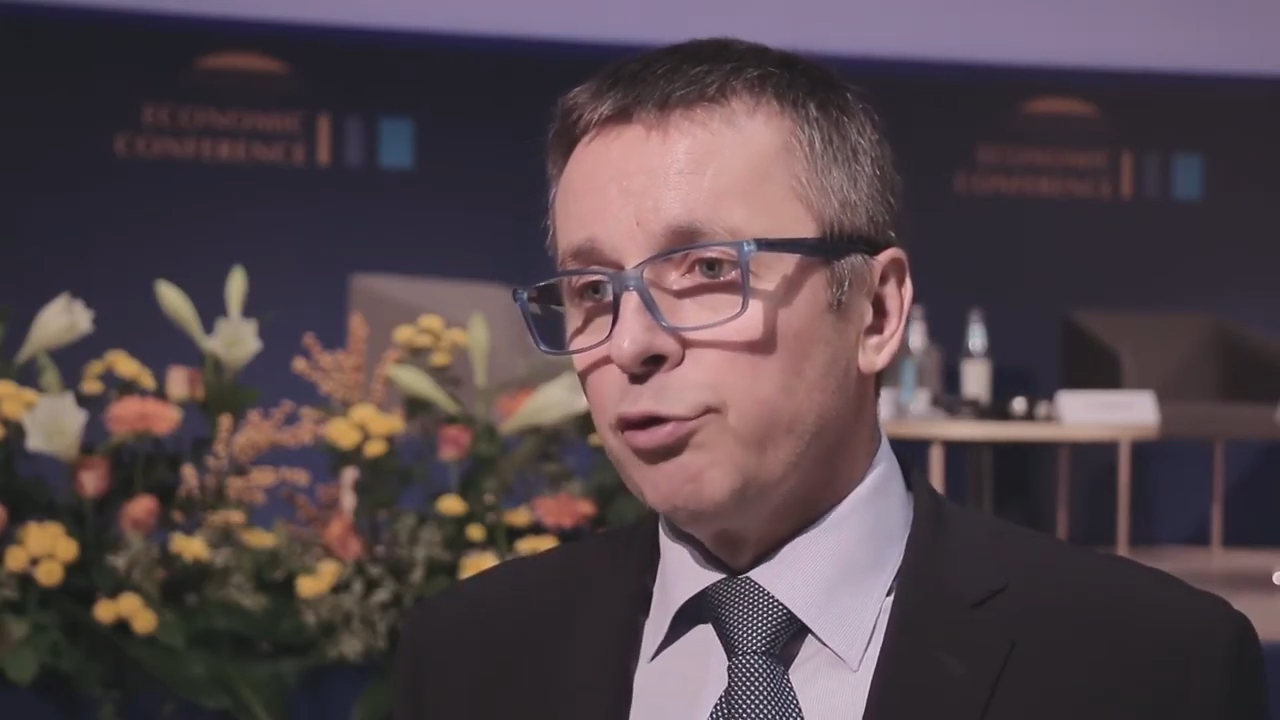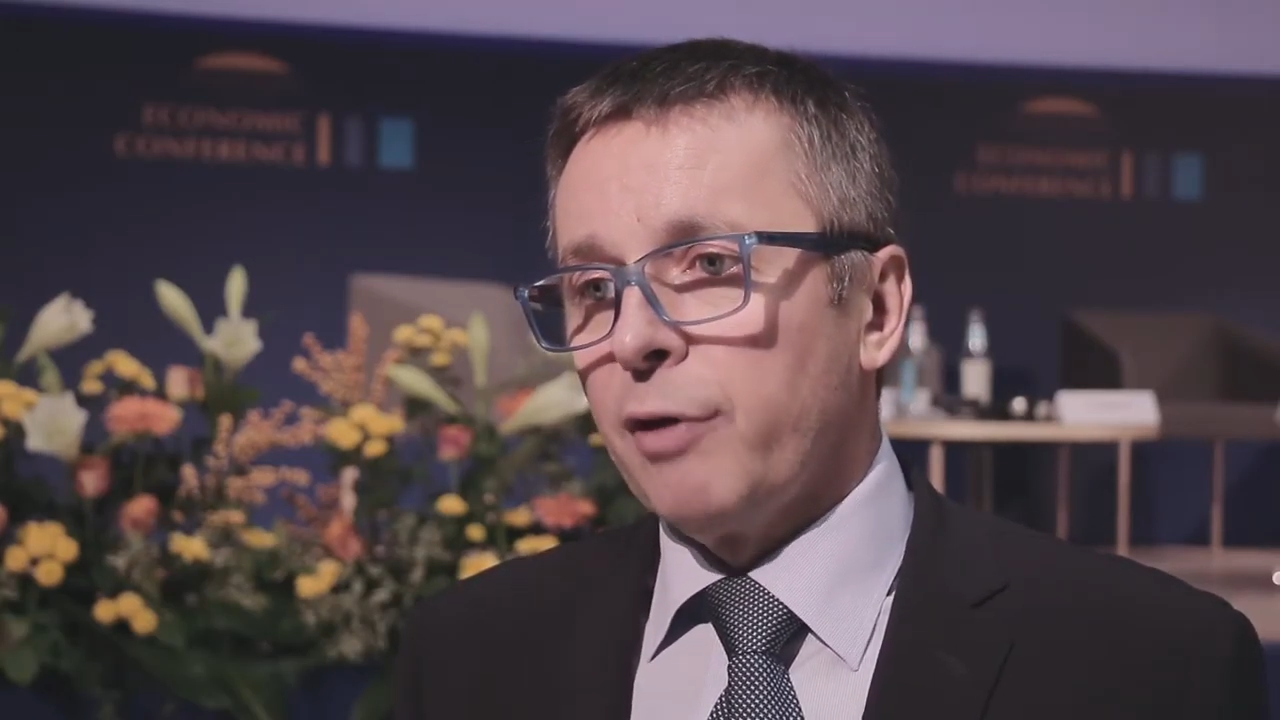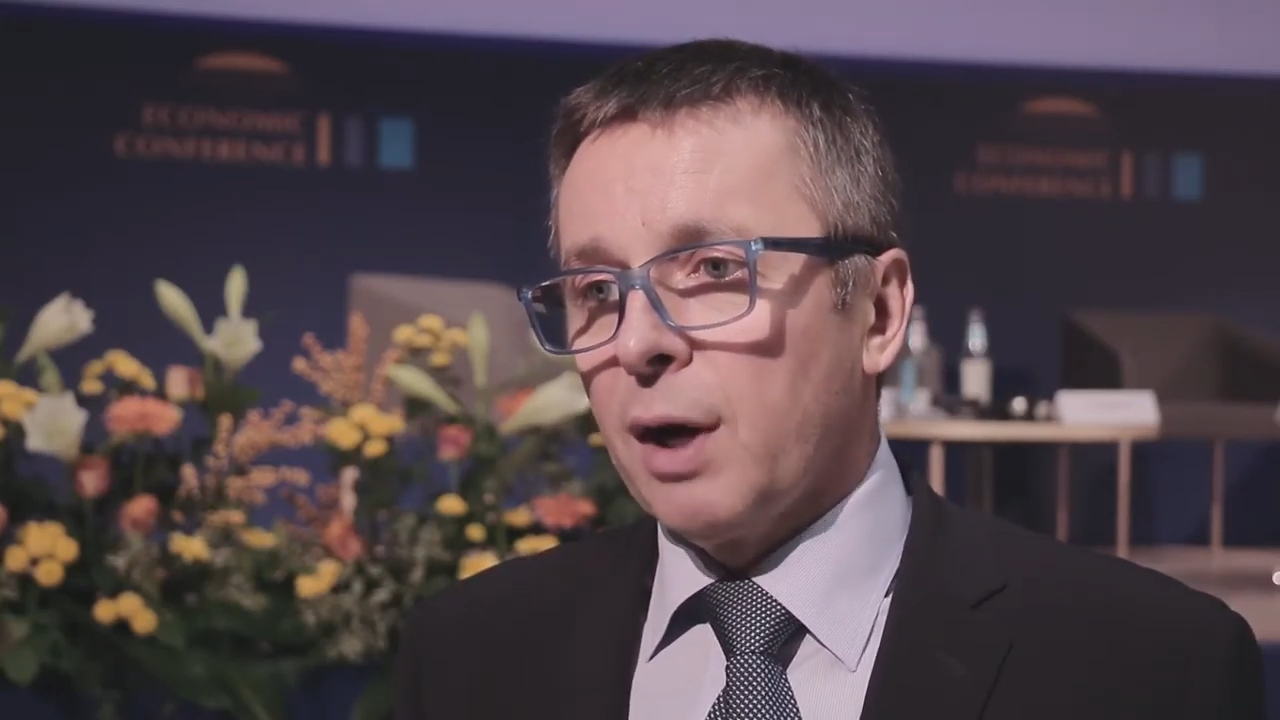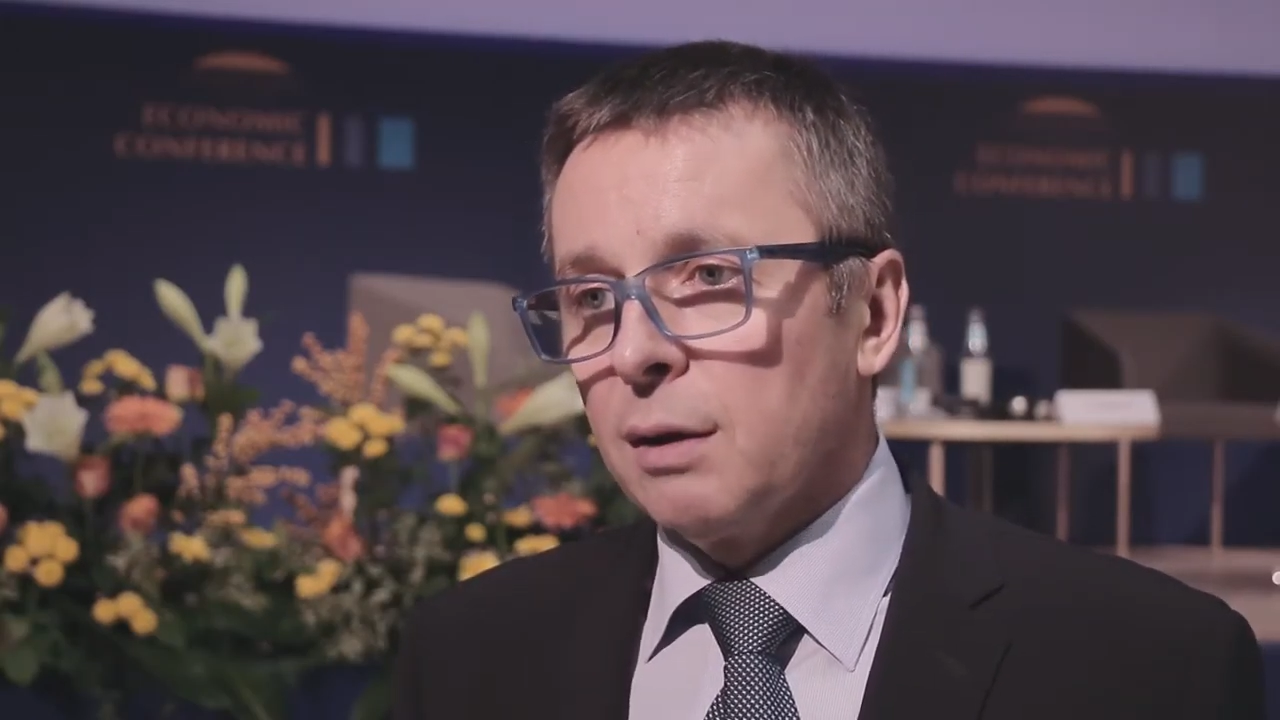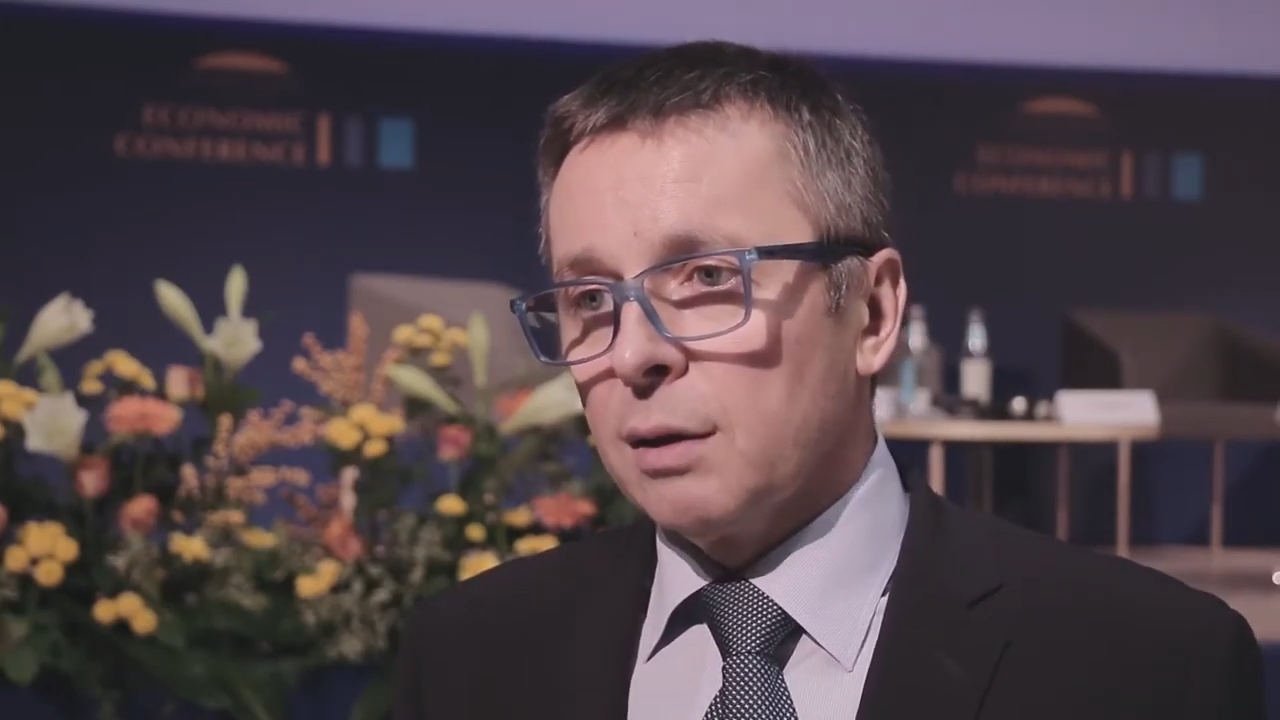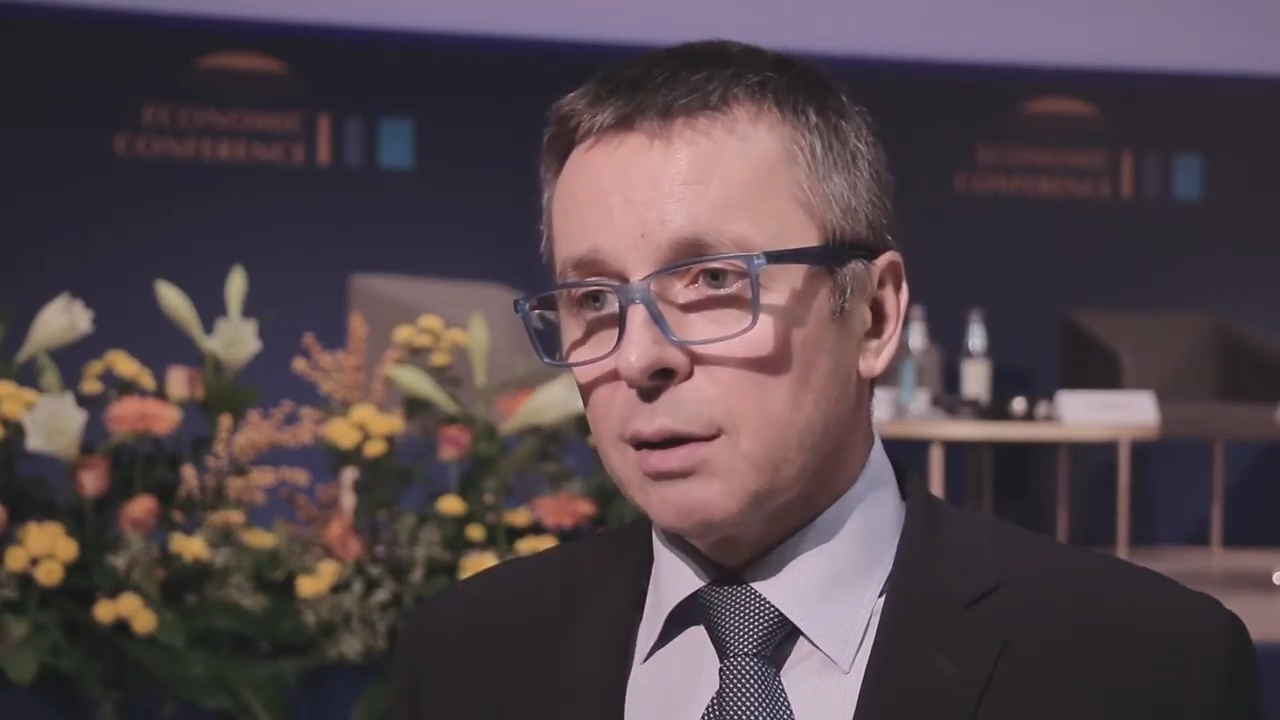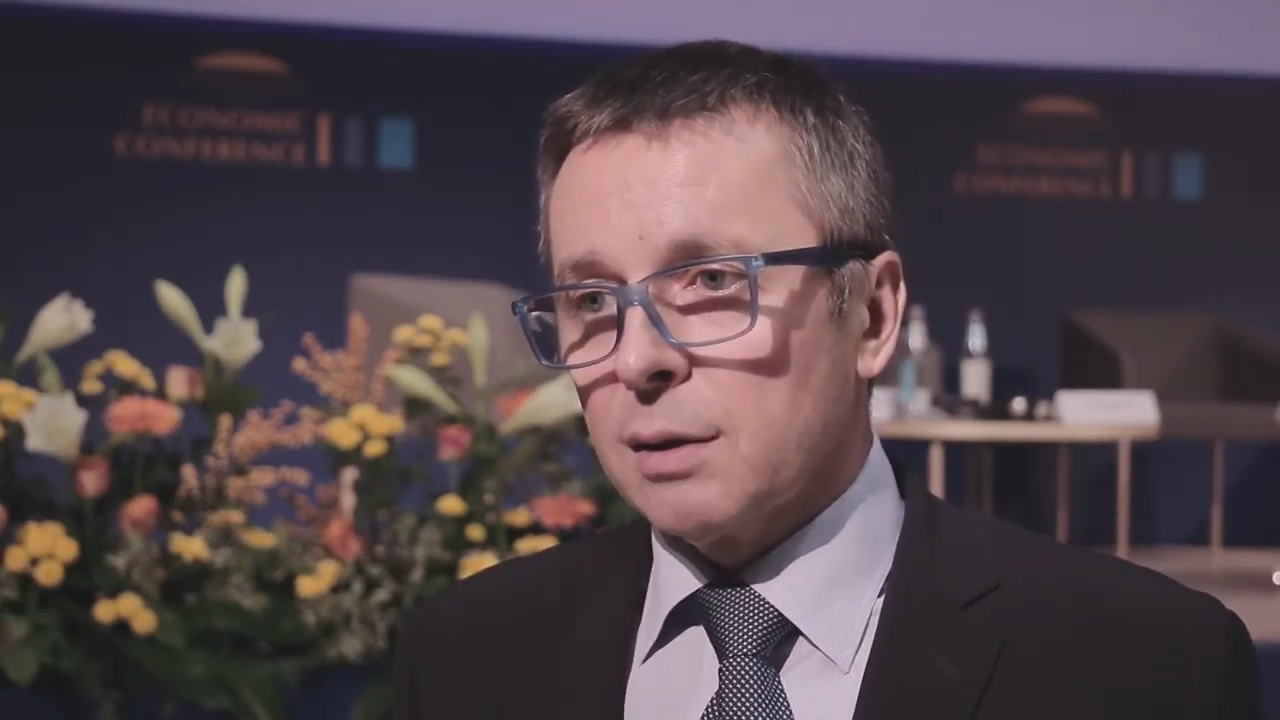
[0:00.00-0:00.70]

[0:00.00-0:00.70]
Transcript: find